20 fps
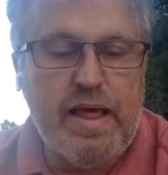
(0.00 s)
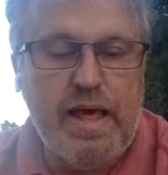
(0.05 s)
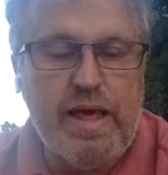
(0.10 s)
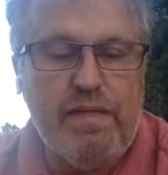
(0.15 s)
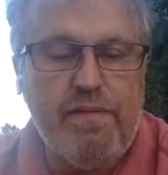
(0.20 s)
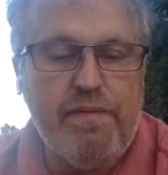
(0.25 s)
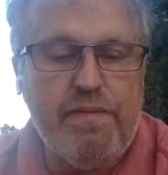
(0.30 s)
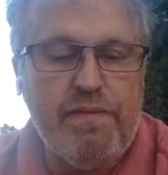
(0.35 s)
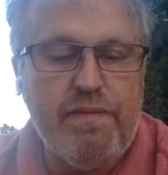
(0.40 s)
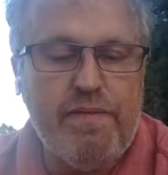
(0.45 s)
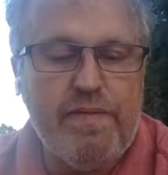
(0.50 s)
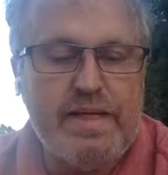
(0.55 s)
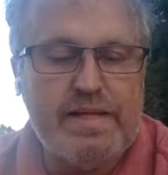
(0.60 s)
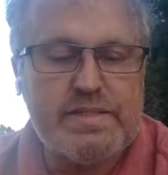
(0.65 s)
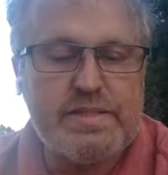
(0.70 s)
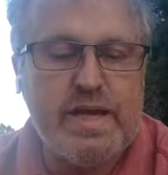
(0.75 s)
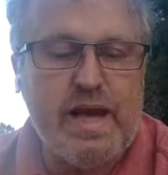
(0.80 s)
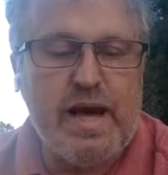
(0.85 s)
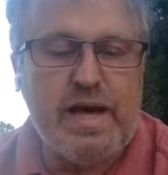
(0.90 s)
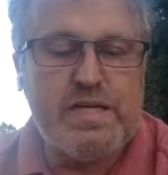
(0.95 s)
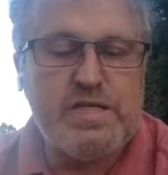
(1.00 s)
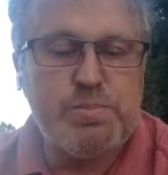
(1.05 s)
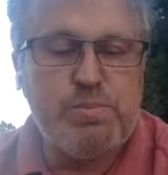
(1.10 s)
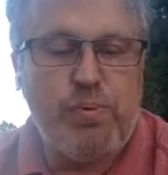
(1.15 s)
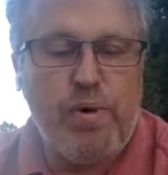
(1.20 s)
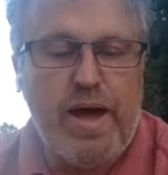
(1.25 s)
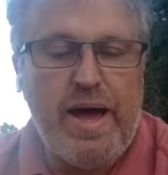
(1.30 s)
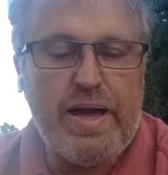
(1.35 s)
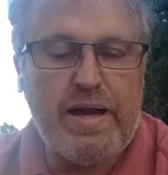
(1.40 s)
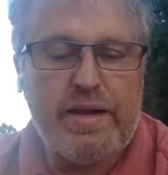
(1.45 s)
that these guys
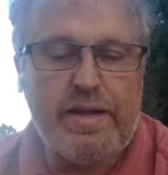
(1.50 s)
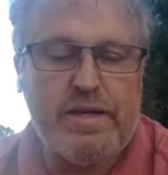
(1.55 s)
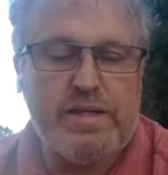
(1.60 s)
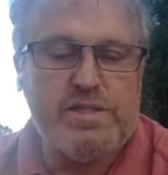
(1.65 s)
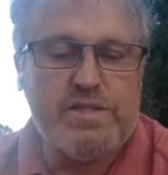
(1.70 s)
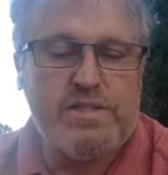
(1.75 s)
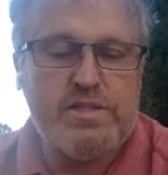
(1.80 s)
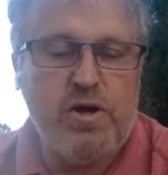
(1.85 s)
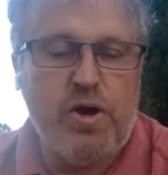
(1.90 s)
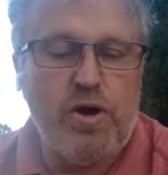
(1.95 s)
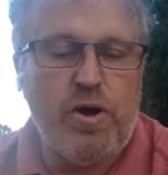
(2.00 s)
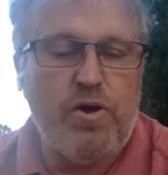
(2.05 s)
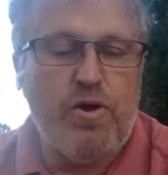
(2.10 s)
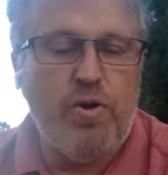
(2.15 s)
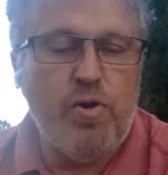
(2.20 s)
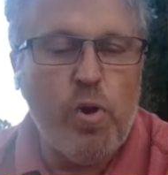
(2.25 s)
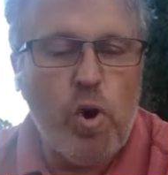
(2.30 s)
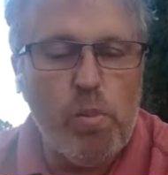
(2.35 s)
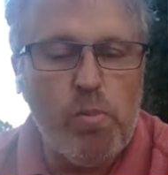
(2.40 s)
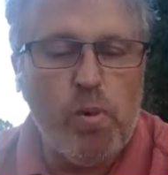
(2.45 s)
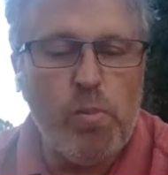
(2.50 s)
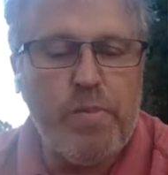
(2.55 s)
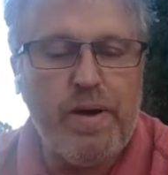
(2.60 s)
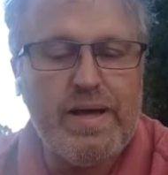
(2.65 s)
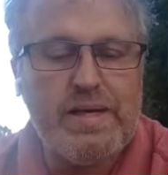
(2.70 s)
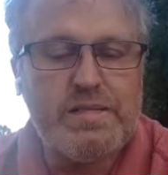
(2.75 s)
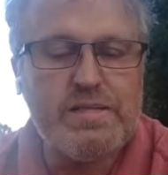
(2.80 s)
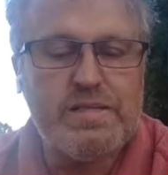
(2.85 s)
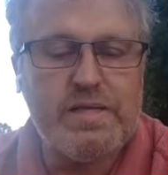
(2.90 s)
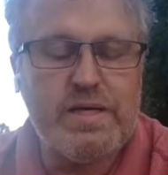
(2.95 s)
practice on a normal
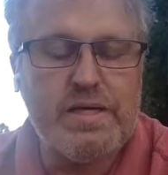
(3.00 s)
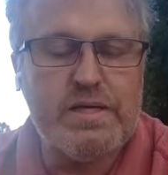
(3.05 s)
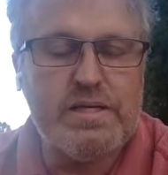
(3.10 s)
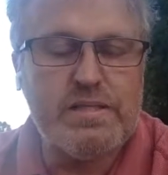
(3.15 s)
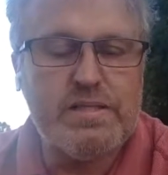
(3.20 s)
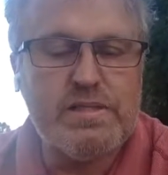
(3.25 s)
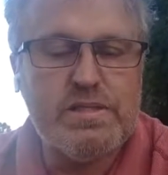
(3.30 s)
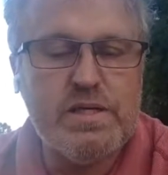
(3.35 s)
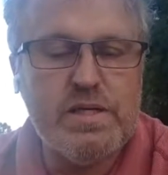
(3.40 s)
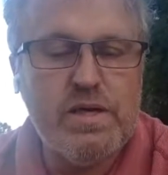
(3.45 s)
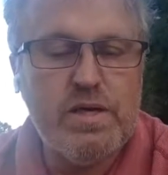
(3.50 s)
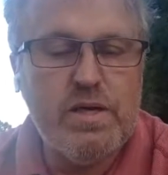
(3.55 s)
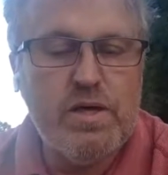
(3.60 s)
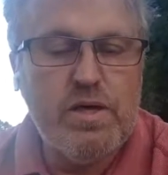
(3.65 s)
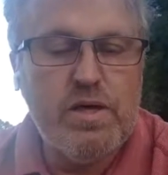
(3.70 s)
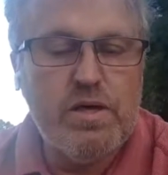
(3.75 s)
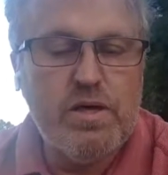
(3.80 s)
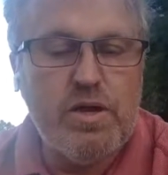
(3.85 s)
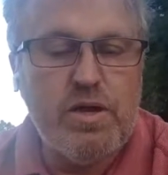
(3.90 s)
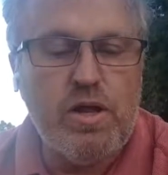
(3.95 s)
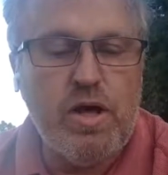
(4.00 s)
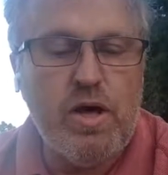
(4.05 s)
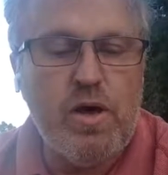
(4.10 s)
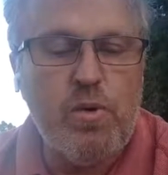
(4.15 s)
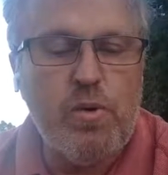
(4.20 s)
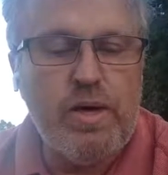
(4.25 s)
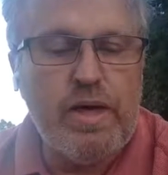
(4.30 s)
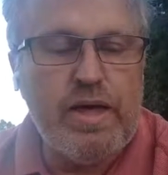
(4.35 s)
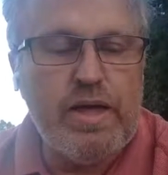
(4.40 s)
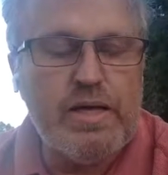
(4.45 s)
basis,
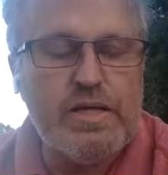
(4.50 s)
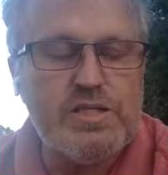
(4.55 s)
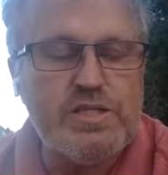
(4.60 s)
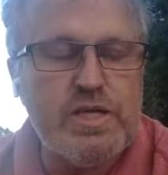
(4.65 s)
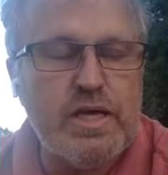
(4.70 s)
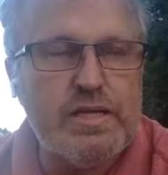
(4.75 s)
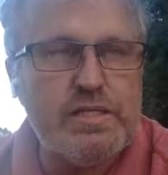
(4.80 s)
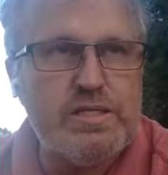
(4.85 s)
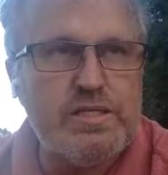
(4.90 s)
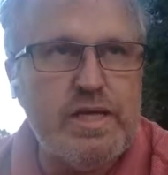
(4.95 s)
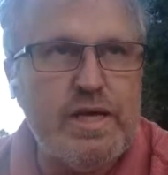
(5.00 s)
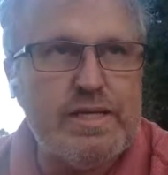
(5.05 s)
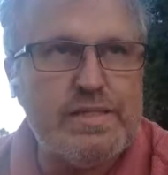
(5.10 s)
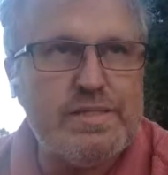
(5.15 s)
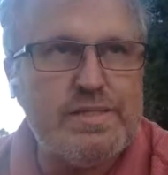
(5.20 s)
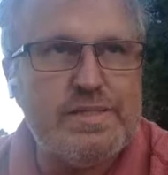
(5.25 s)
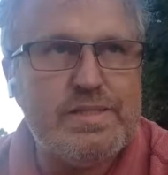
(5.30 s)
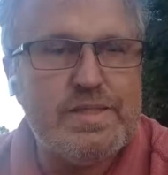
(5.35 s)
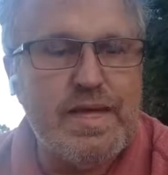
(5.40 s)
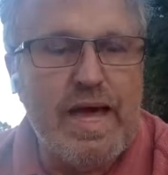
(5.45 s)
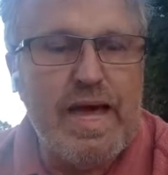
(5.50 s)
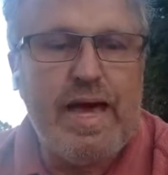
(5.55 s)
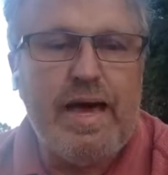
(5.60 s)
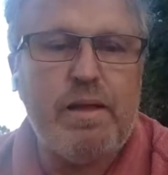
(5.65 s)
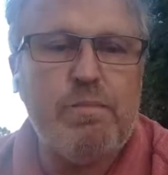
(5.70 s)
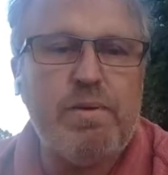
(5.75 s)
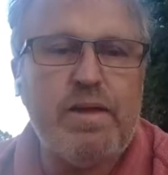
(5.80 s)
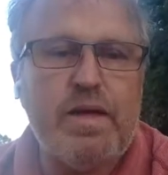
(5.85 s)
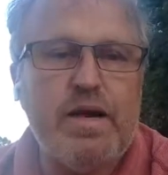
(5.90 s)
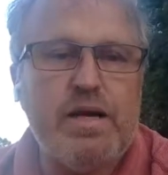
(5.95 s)
is it's
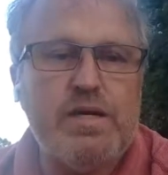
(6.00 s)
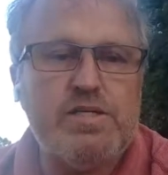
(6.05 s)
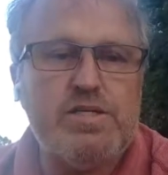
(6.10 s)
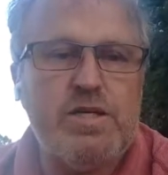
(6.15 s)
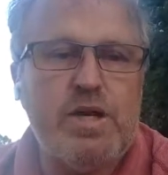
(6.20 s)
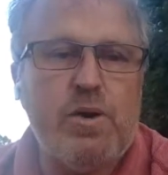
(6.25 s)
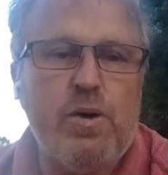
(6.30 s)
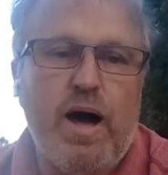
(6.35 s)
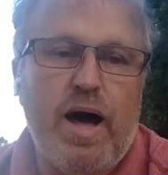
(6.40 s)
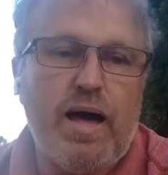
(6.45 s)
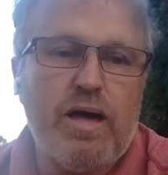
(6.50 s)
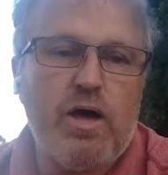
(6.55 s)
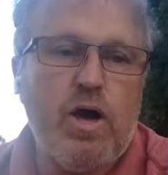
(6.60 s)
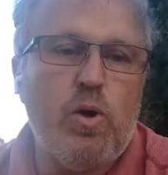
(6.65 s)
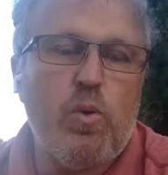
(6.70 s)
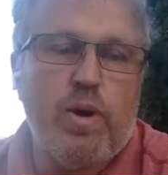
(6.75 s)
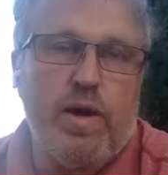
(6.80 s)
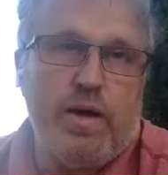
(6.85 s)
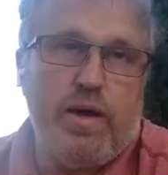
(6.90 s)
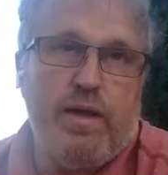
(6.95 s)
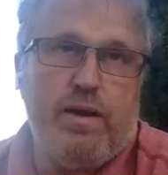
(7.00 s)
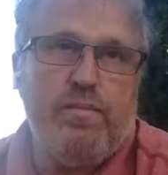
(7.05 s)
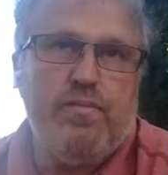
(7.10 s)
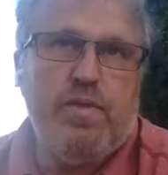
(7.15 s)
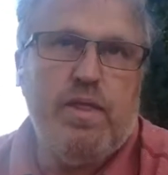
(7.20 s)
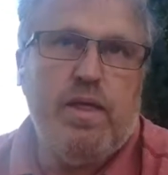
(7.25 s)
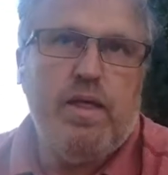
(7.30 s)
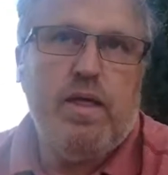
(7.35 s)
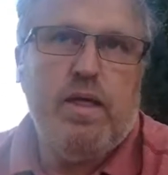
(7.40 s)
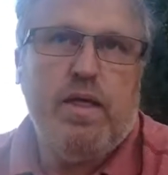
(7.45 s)
sad because, I go in,
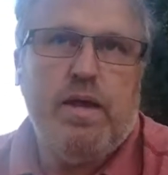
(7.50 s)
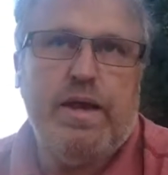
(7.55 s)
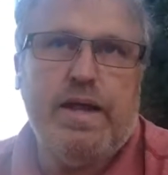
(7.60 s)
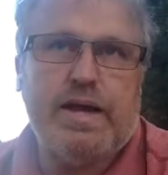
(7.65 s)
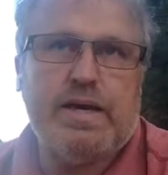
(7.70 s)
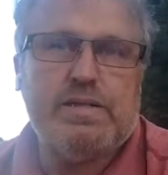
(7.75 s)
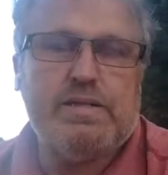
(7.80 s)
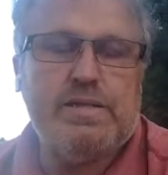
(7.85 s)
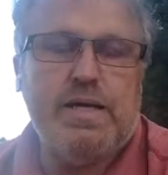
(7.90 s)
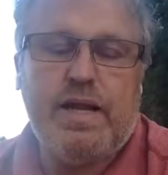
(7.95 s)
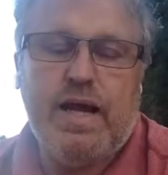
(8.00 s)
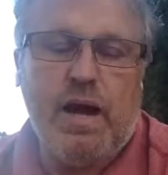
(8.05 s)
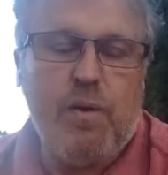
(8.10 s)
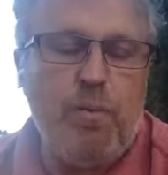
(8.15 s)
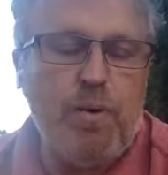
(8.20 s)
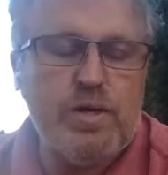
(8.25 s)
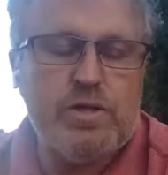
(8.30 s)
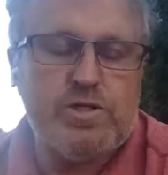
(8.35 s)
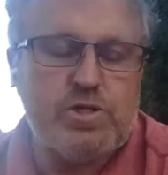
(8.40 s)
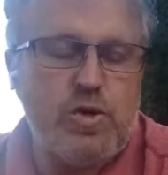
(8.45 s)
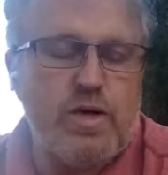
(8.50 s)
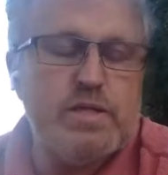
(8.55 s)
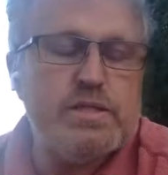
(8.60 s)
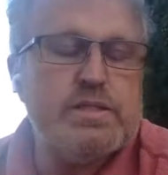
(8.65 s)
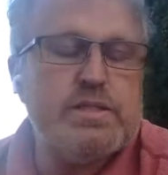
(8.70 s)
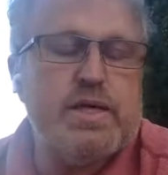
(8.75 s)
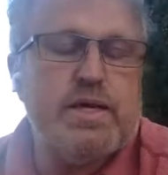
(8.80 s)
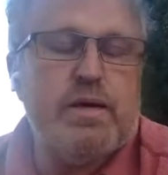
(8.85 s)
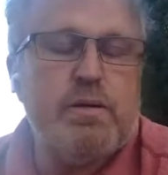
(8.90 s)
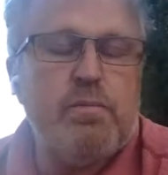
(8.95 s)
like I said, I want to
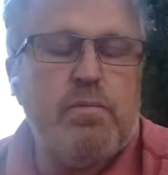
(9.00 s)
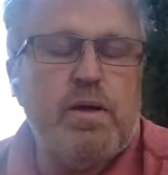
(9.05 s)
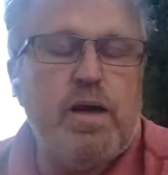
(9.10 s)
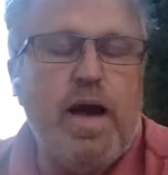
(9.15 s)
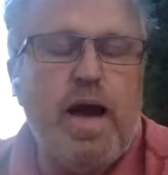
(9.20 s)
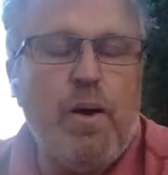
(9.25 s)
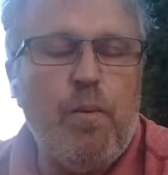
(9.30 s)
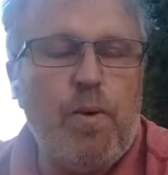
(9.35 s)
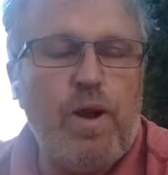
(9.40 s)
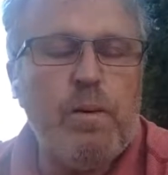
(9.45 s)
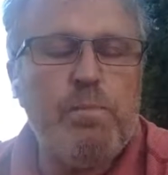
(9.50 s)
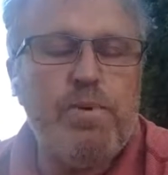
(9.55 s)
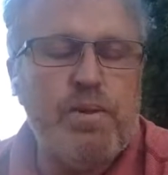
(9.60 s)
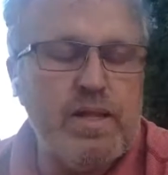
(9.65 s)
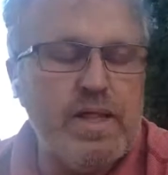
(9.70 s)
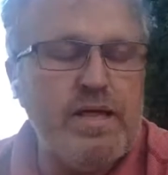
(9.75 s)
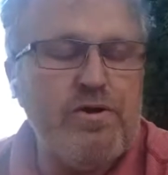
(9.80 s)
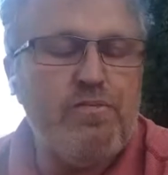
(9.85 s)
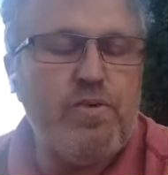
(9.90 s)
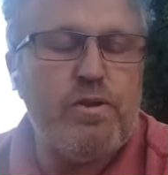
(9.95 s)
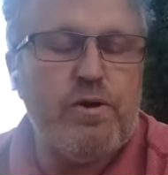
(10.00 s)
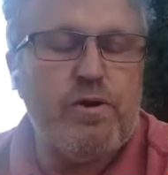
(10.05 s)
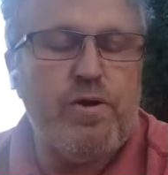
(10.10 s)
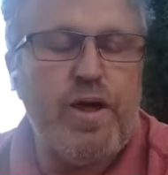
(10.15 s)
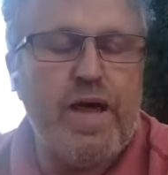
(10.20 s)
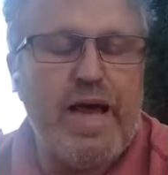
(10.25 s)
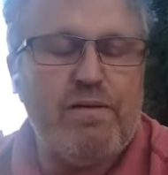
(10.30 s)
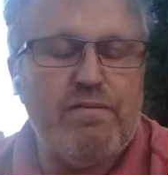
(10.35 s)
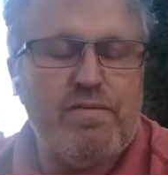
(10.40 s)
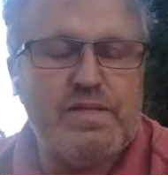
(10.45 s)
trust them. I want to believe what
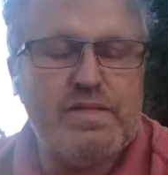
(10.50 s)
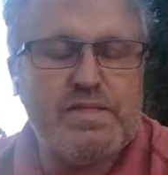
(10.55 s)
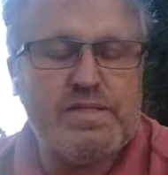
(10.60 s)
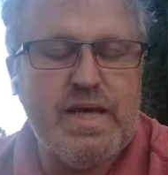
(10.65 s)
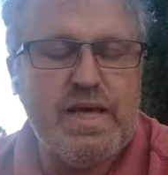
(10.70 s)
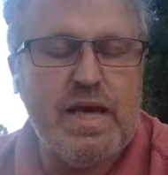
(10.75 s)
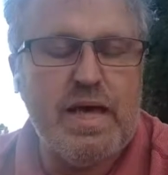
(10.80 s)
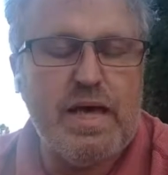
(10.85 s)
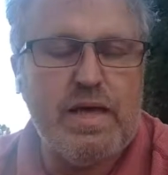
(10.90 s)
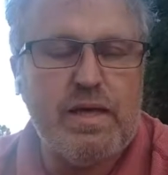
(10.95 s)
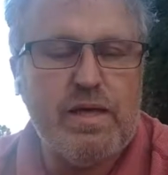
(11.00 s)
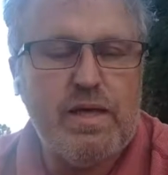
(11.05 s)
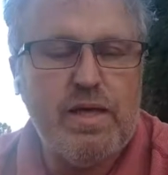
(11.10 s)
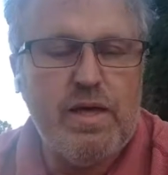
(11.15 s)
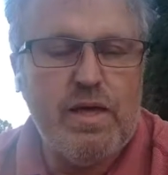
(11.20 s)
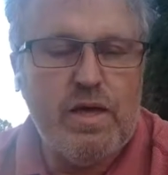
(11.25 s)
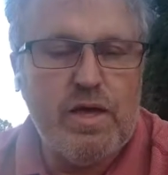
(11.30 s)
they're having to say.